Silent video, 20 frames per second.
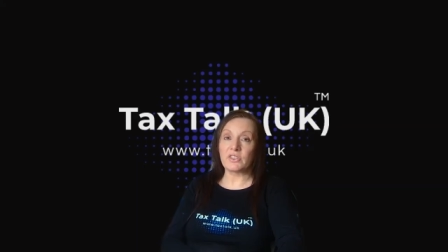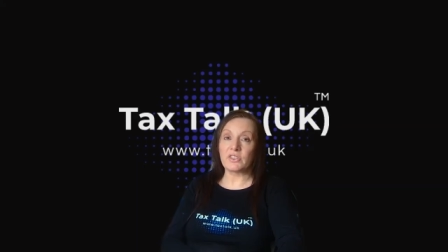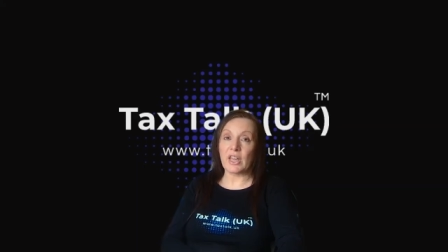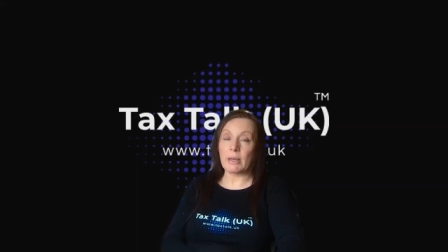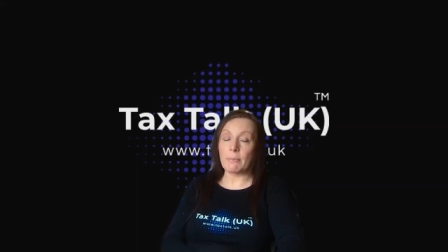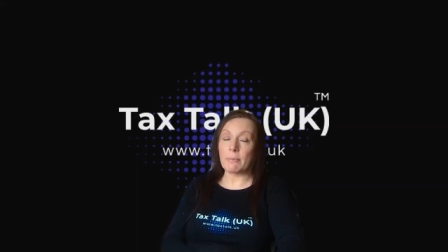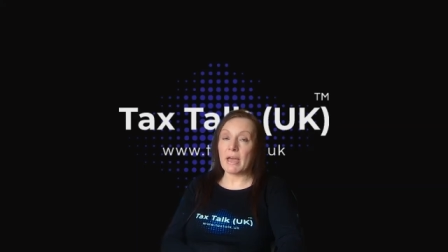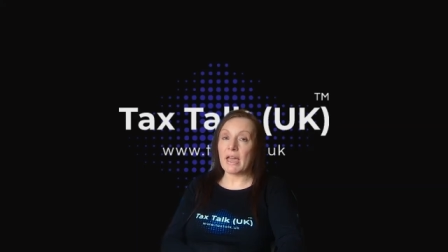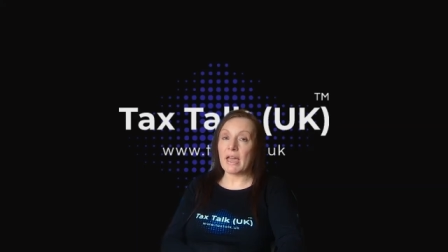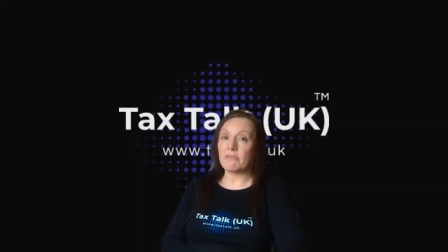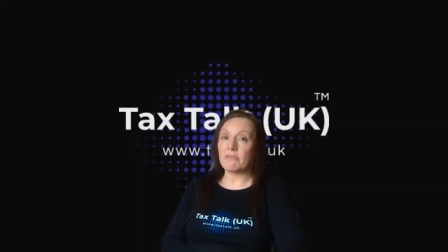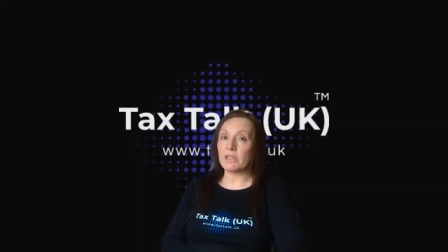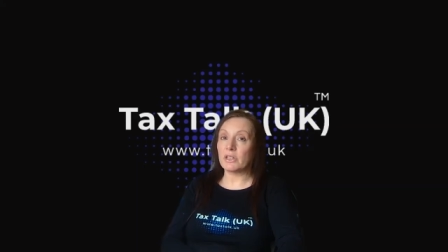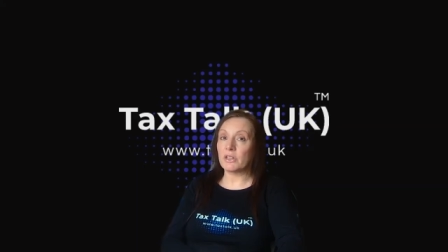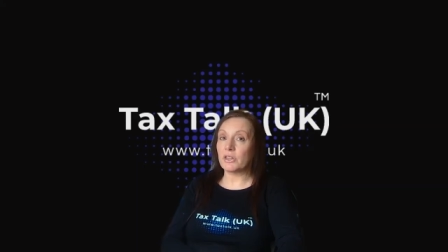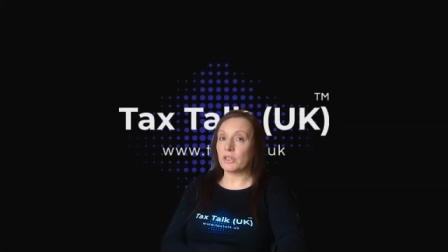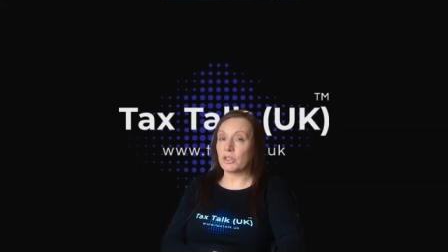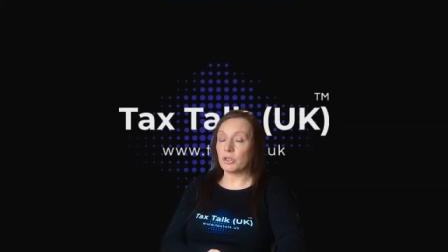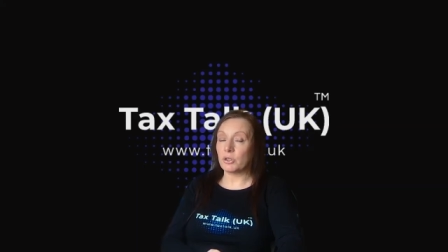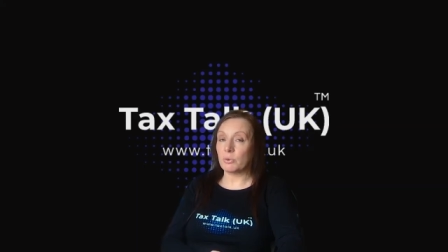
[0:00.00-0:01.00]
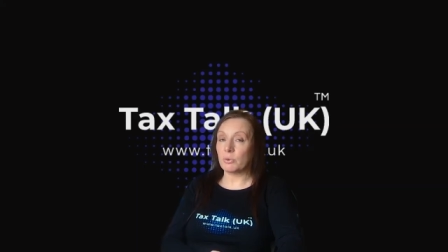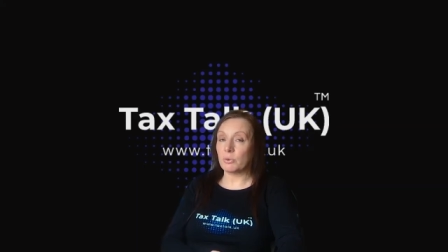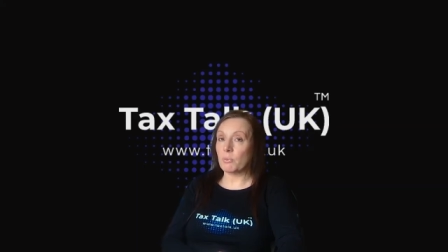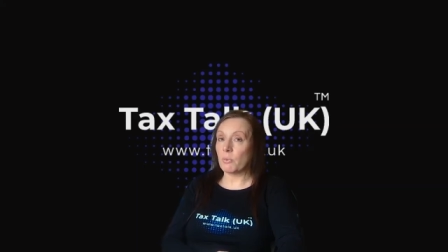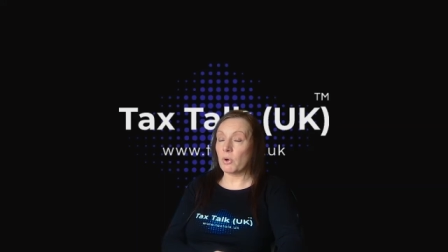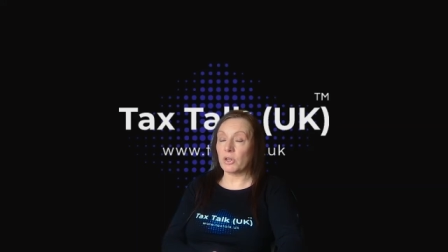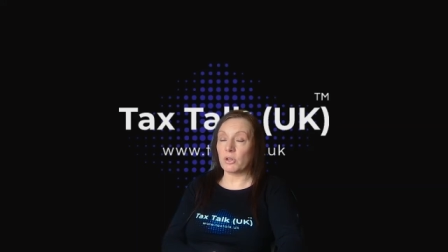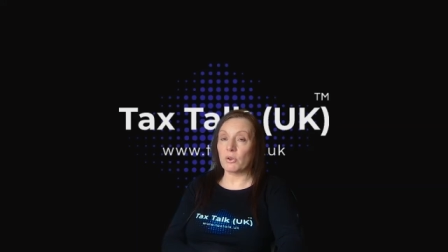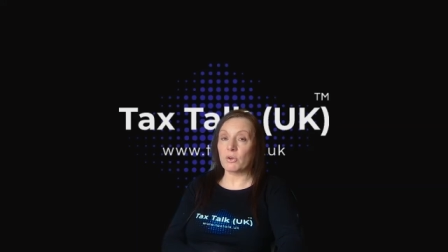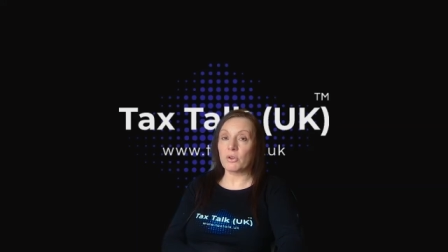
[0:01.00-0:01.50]
same area that you
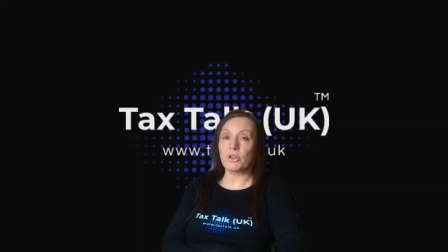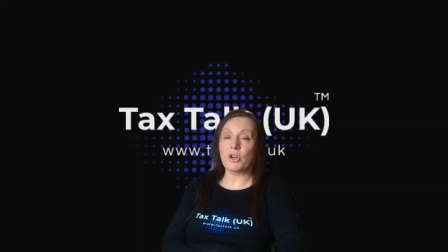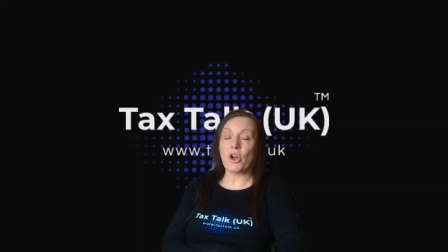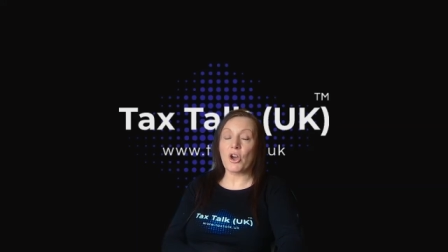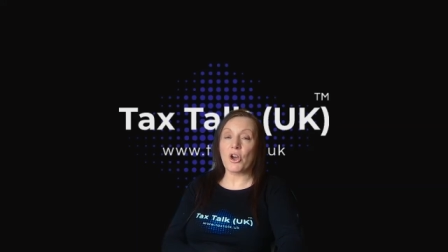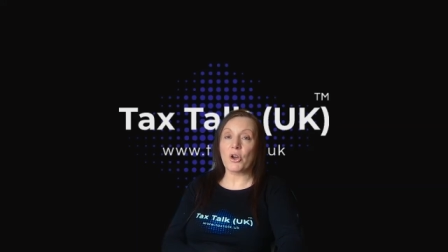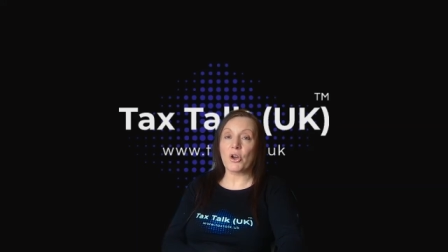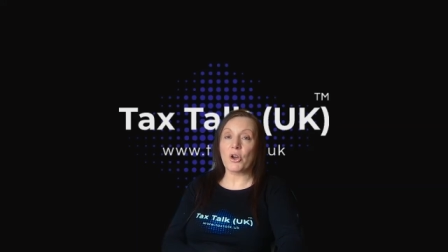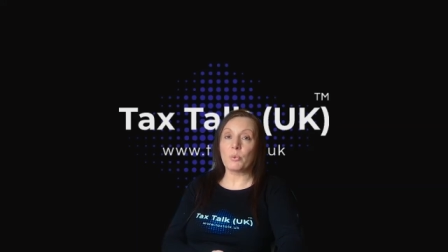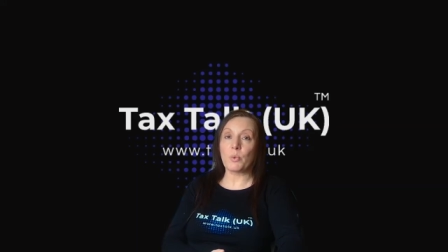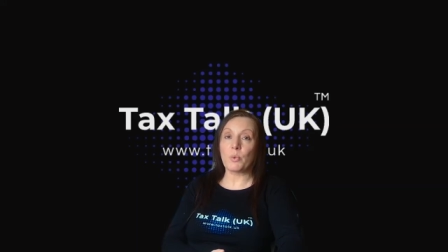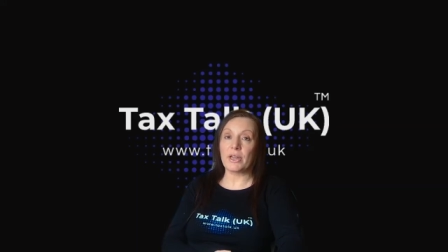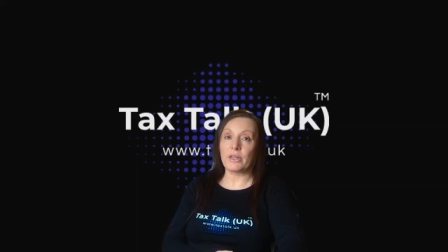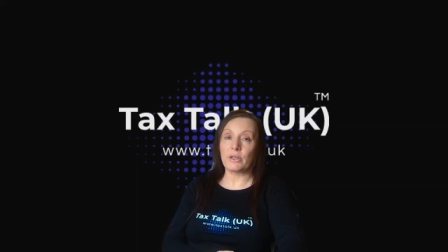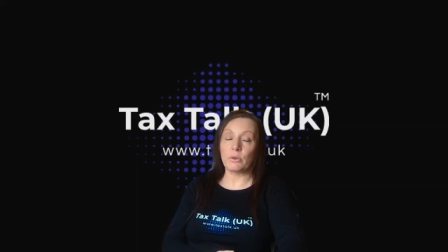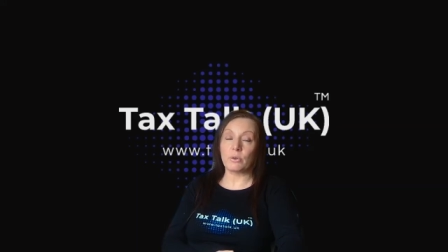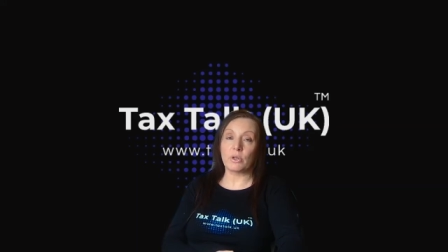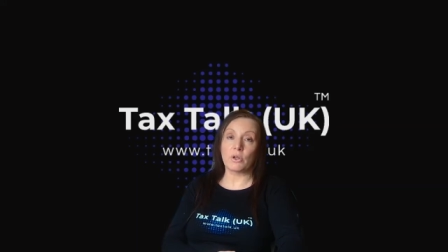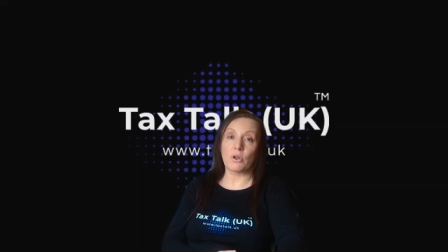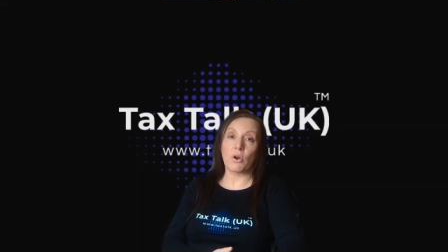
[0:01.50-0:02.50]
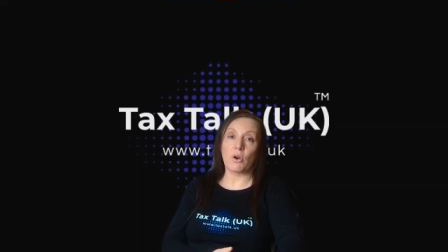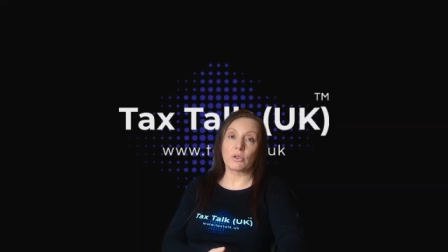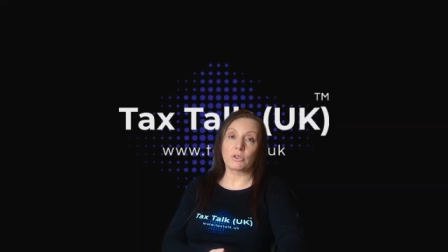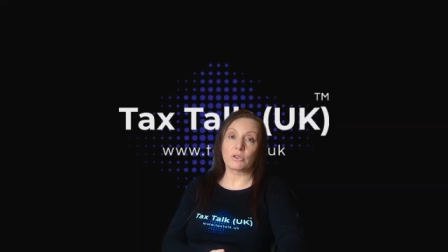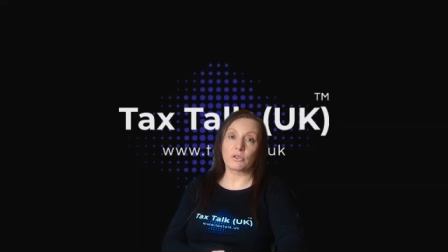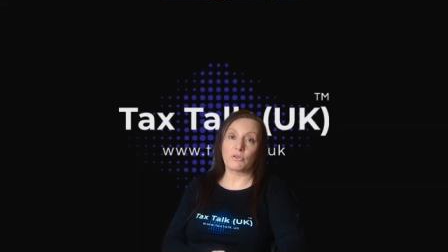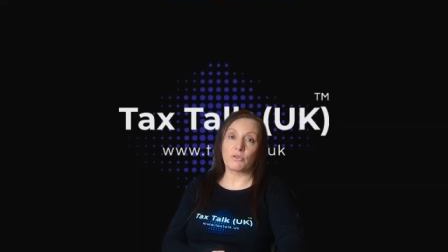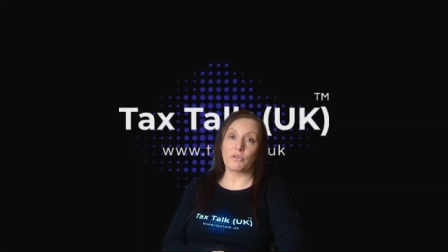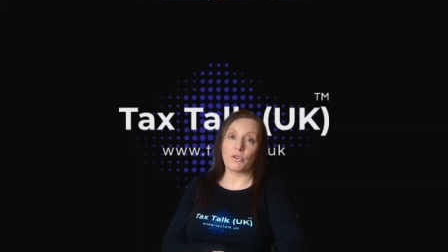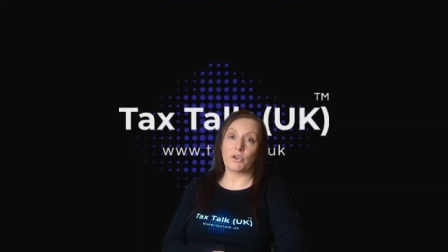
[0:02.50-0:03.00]
might not know, where you can
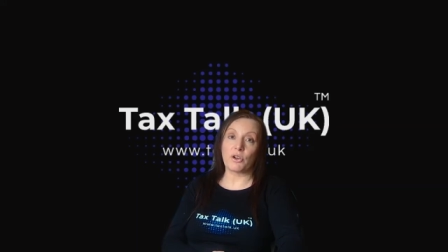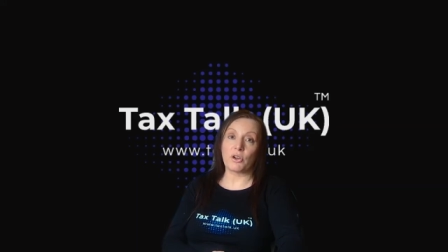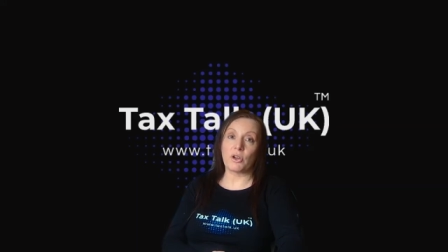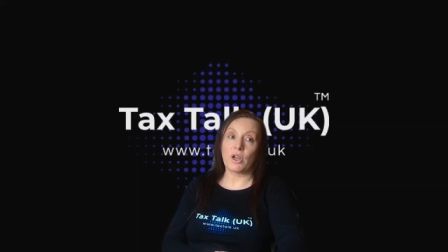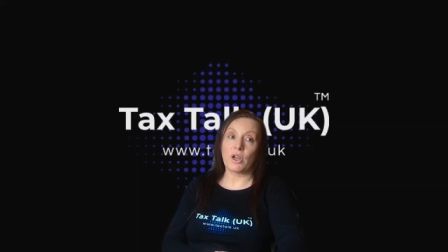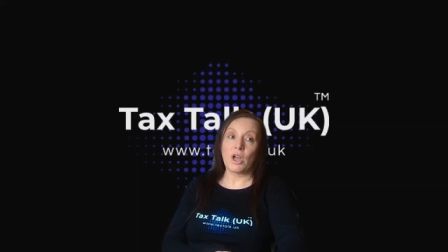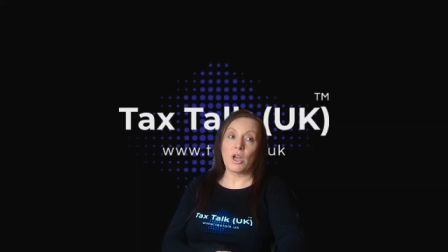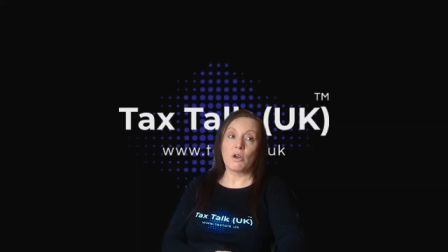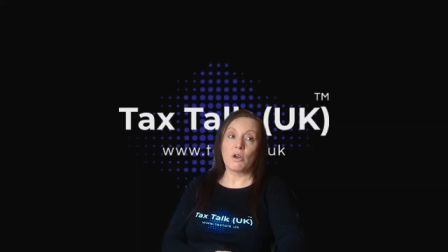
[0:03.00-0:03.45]
ask for